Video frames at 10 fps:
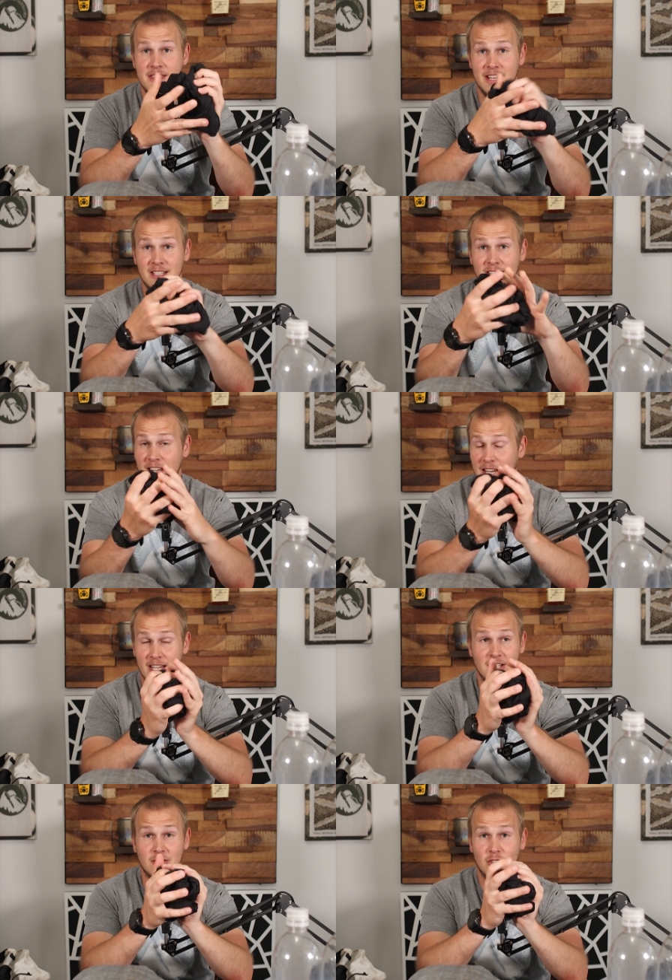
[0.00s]
This thing
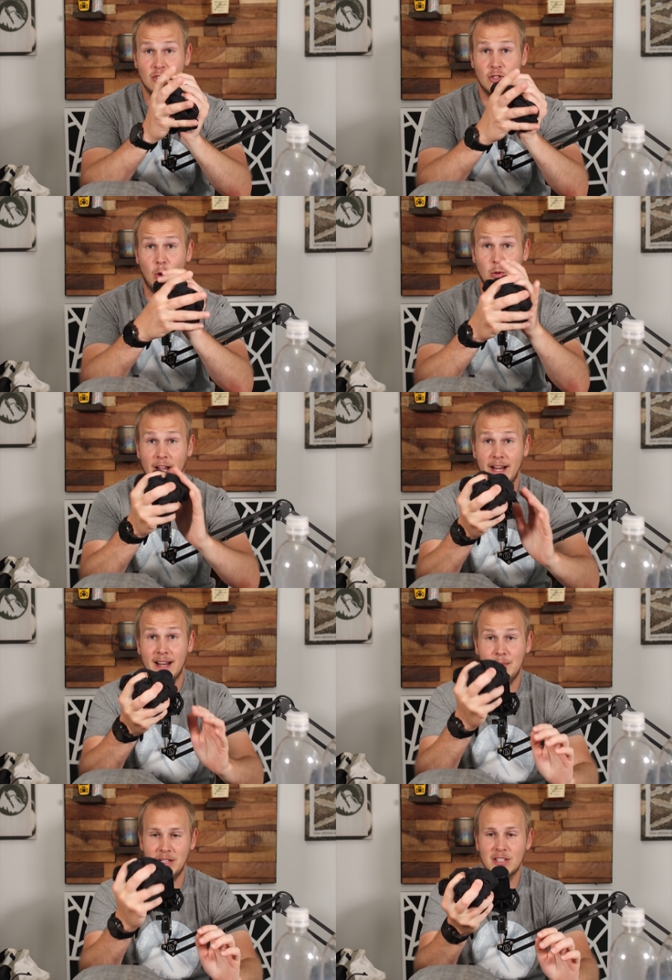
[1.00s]
is so
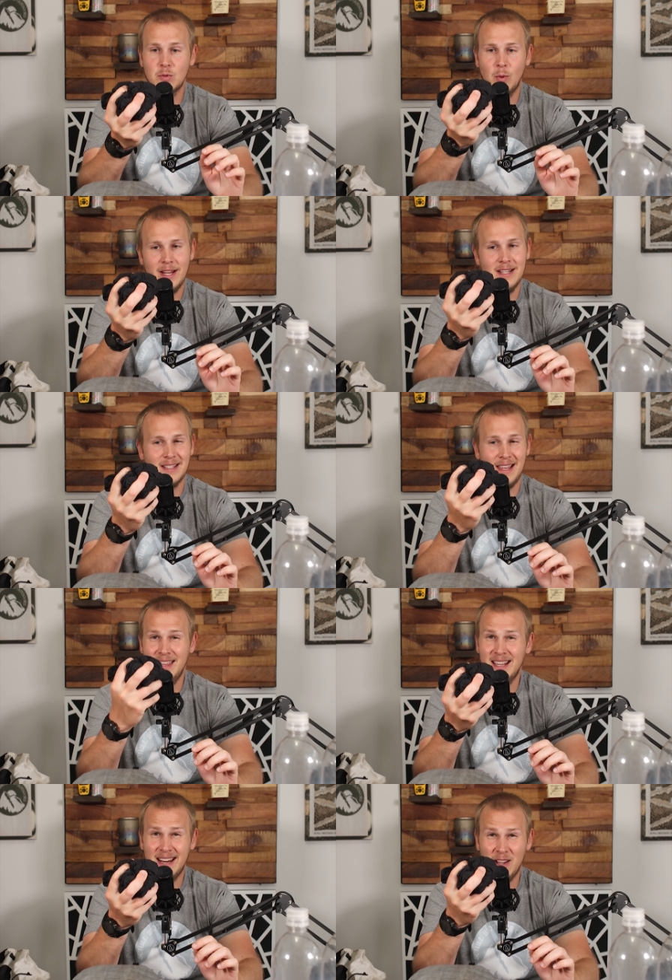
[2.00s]
light. I mean, this weighs, I
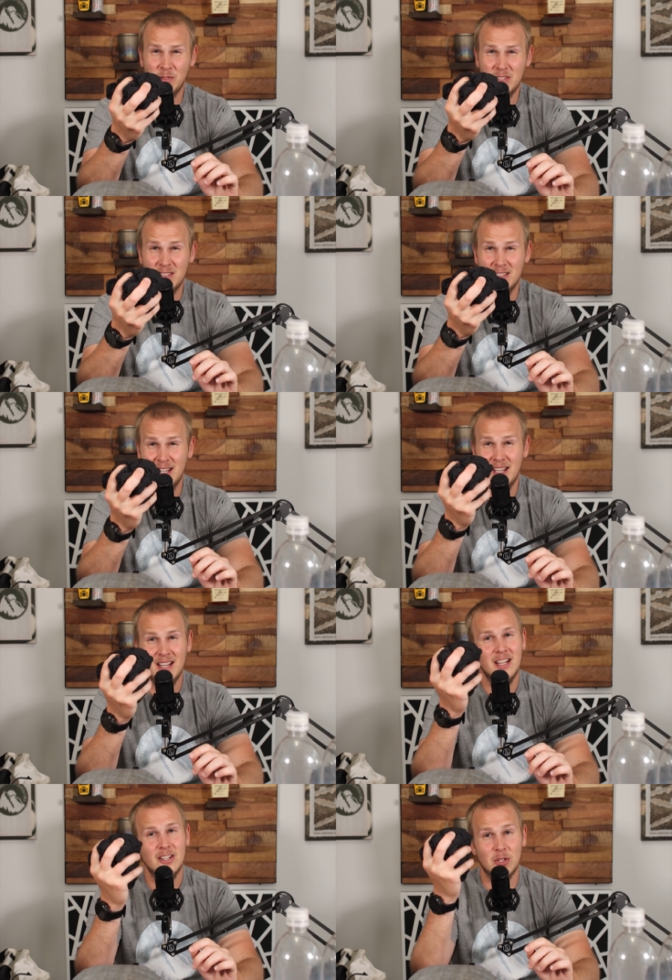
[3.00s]
think, 1 ounce.
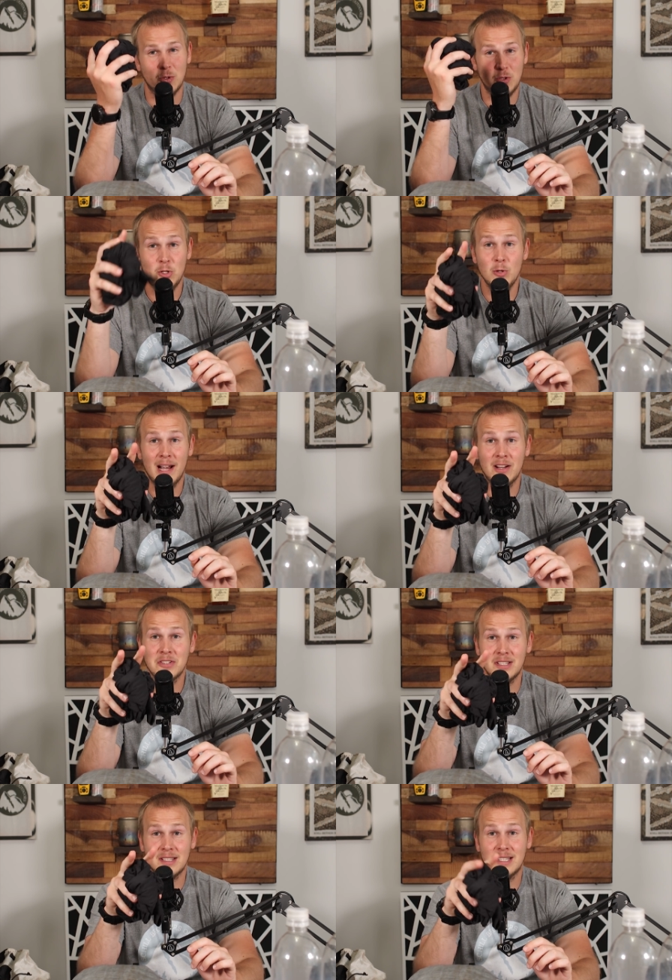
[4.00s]
So 2
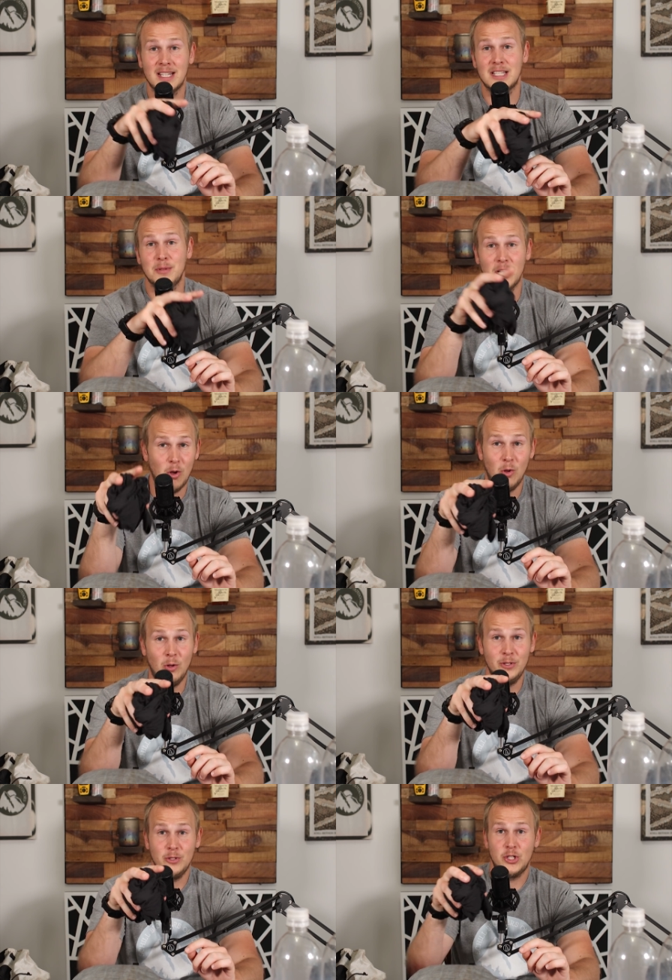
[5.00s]
ounces gets me a
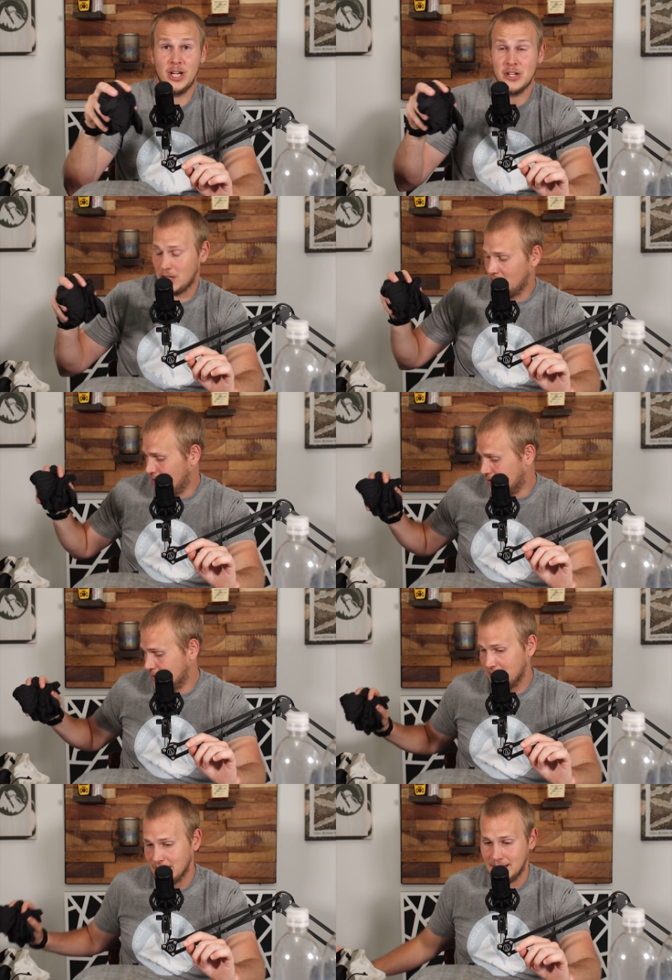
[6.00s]
whole new change of
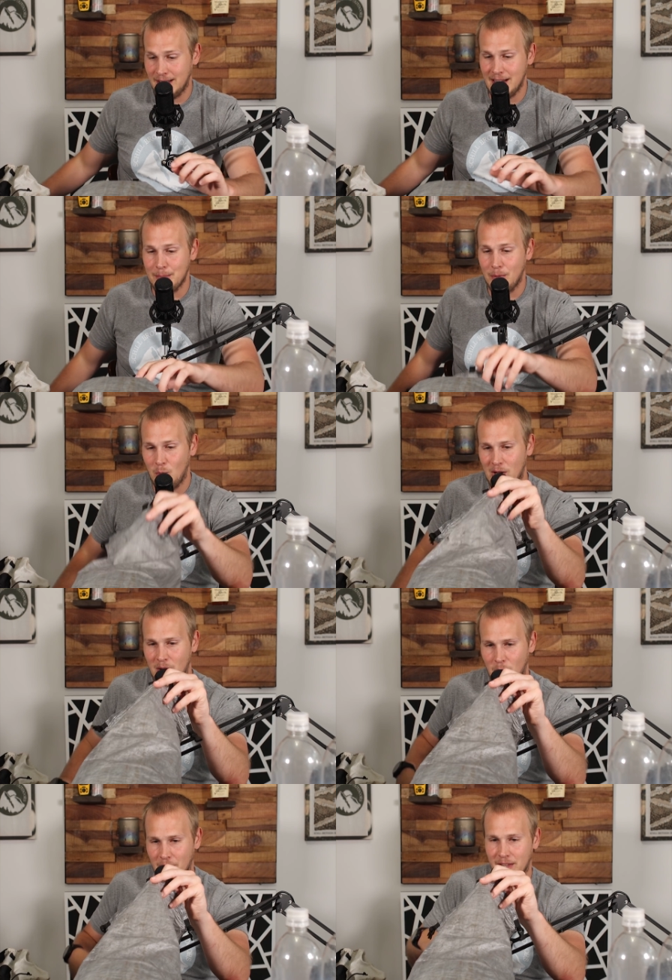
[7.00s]
clothes when I get to camp.
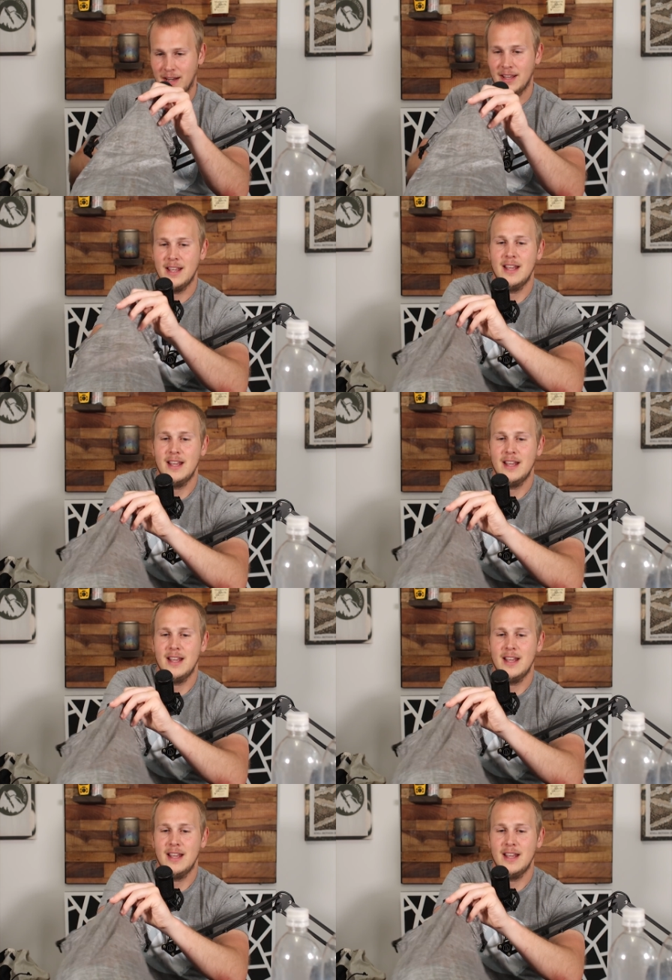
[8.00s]
Well worth it.